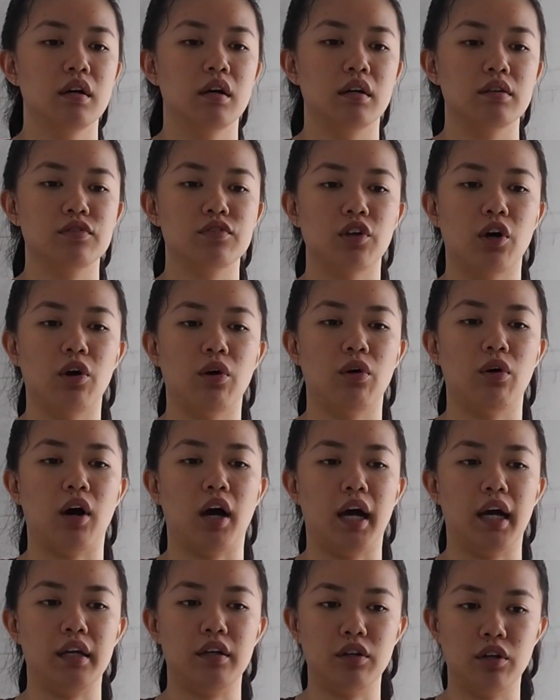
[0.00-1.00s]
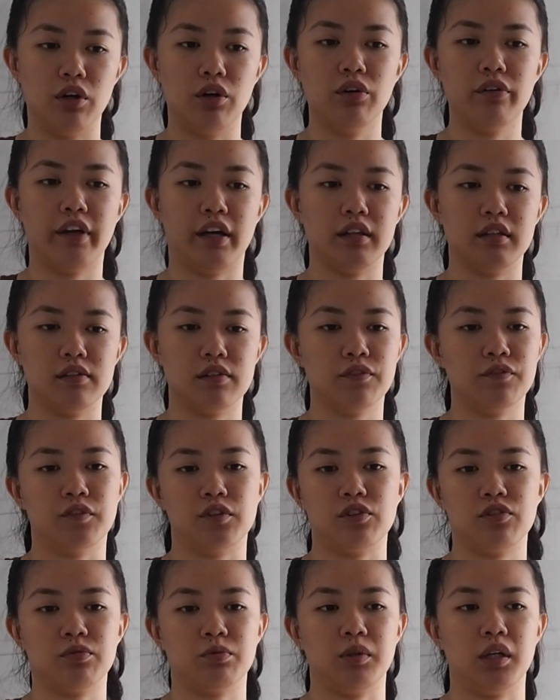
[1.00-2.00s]
So I know that this
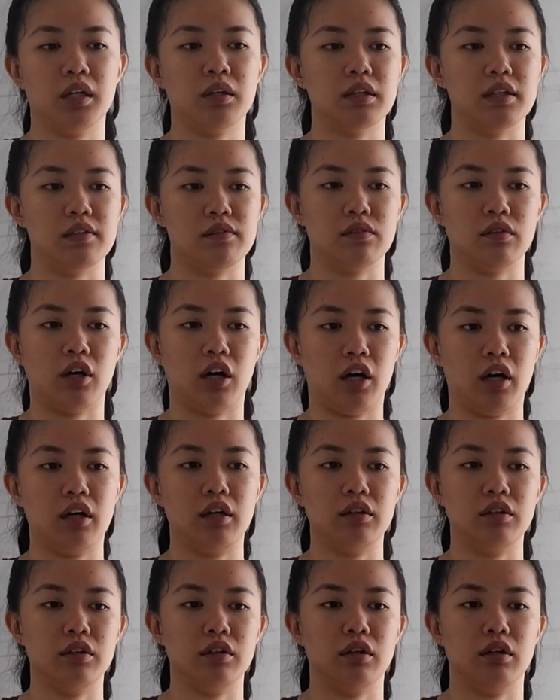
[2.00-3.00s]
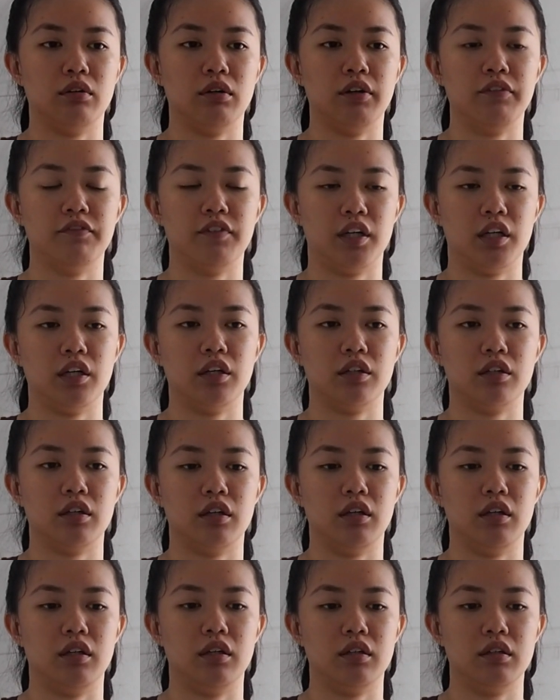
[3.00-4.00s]
first week is not, you know, a very
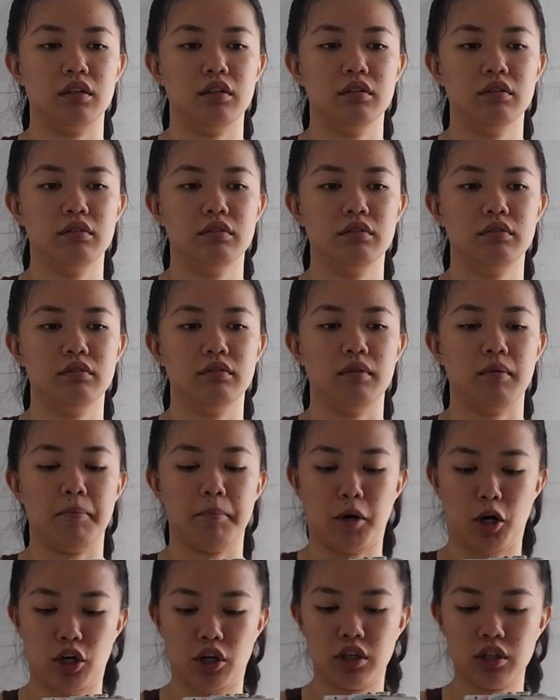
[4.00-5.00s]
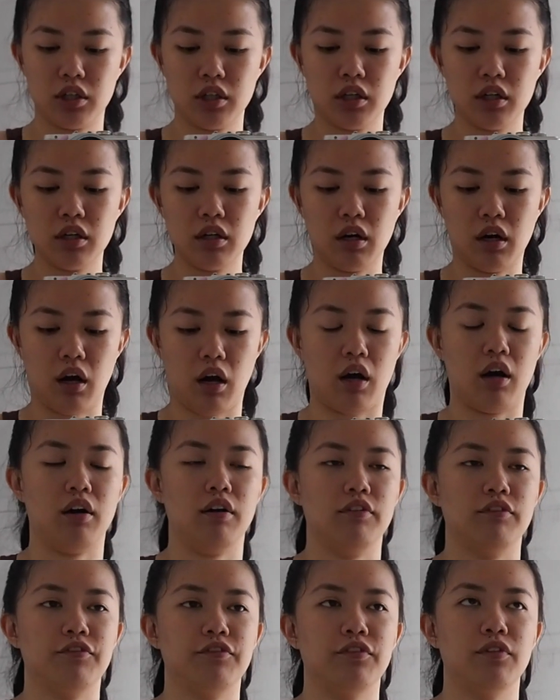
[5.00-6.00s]
good marker
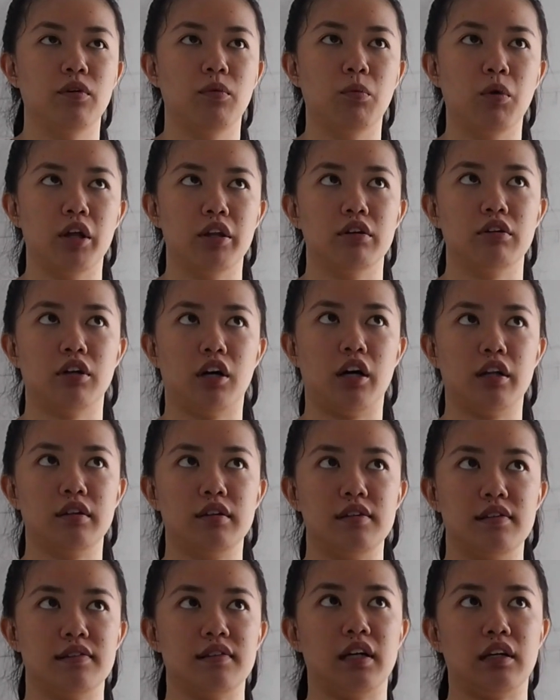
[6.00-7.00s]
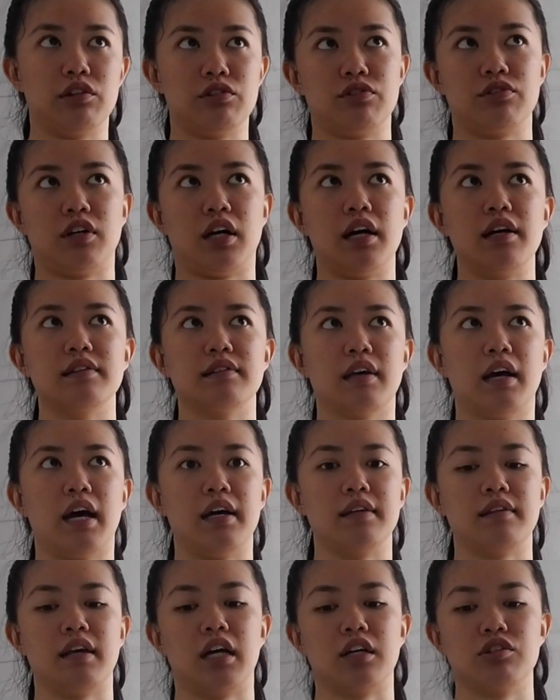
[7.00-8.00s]
of whether or not this exercise
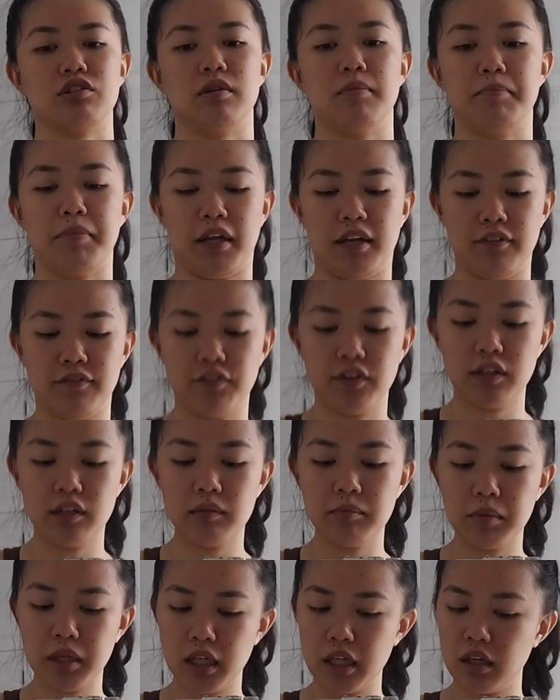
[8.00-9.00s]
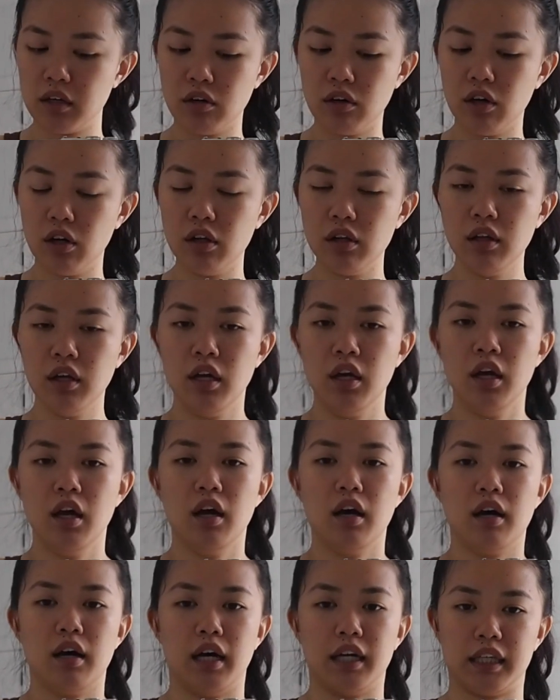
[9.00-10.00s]
has actually benefited me at all.
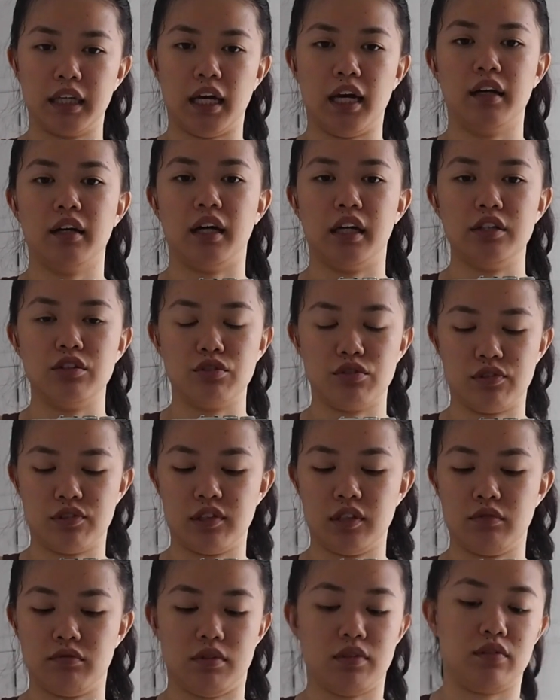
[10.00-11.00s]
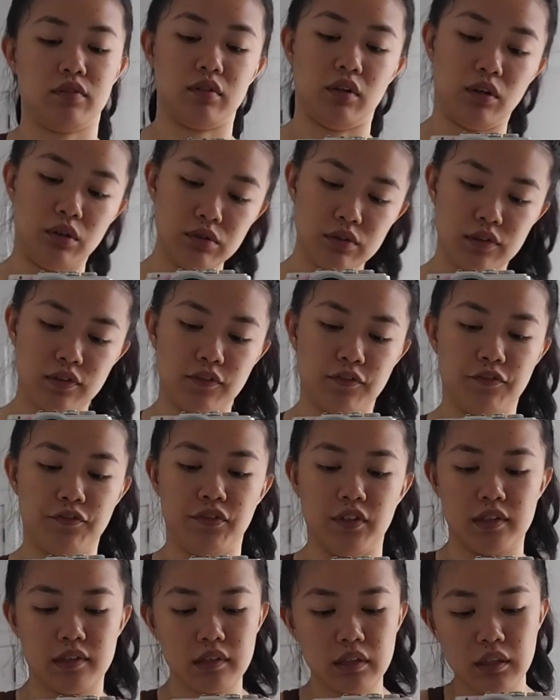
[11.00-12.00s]
Again, I do see results
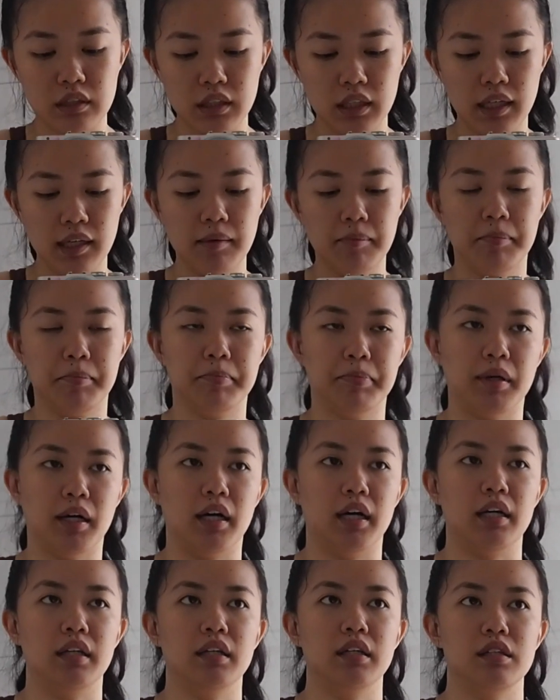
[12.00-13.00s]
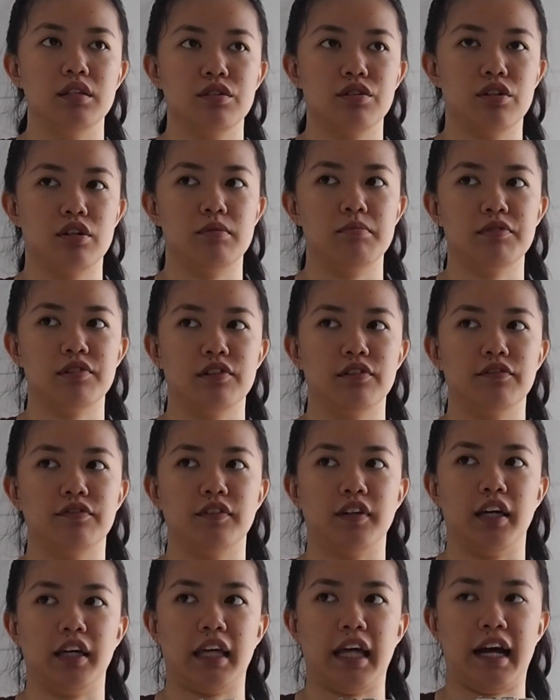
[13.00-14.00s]
physically, but in terms of
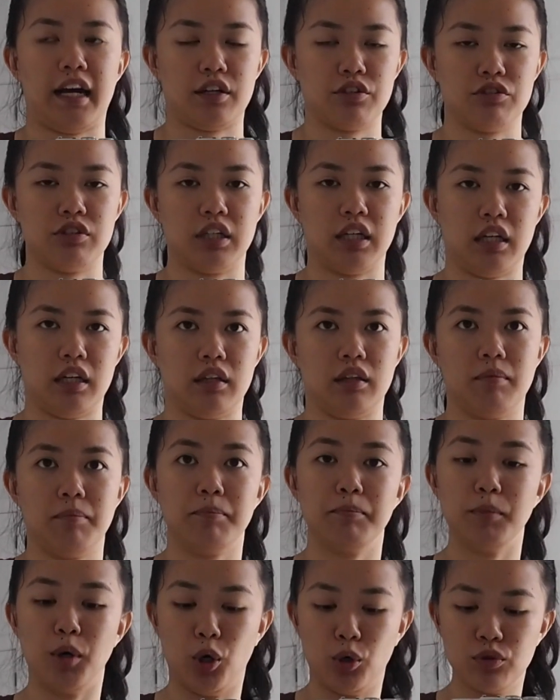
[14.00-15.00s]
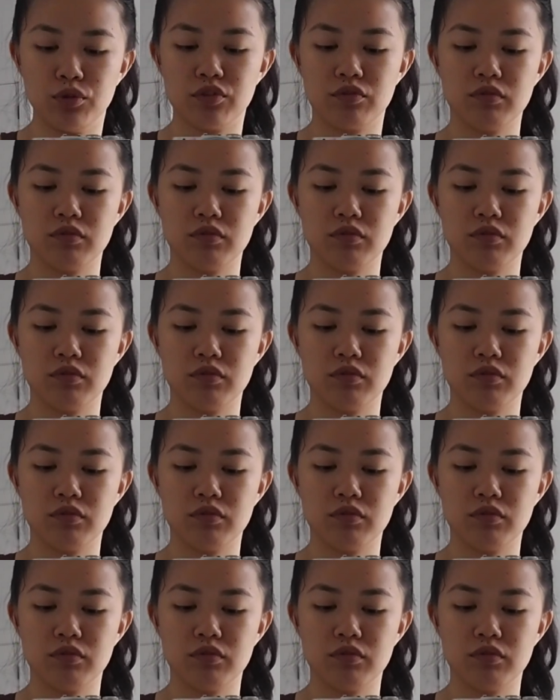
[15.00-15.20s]
like actually getting the most